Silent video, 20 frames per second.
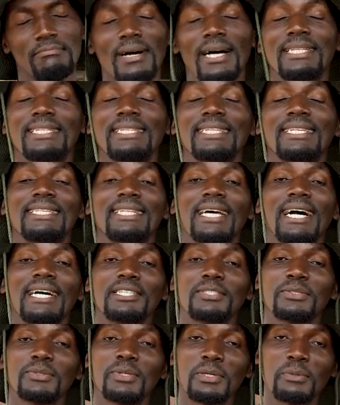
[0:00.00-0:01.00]
But it
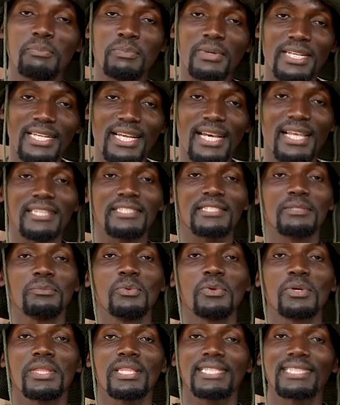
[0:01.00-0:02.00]
has not been a
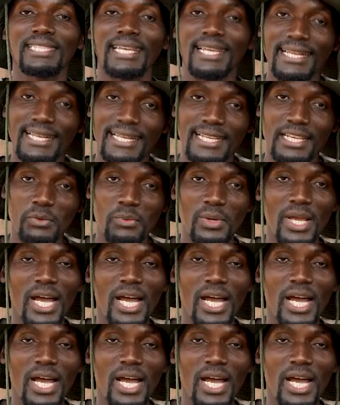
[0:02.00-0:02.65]
smooth sailing.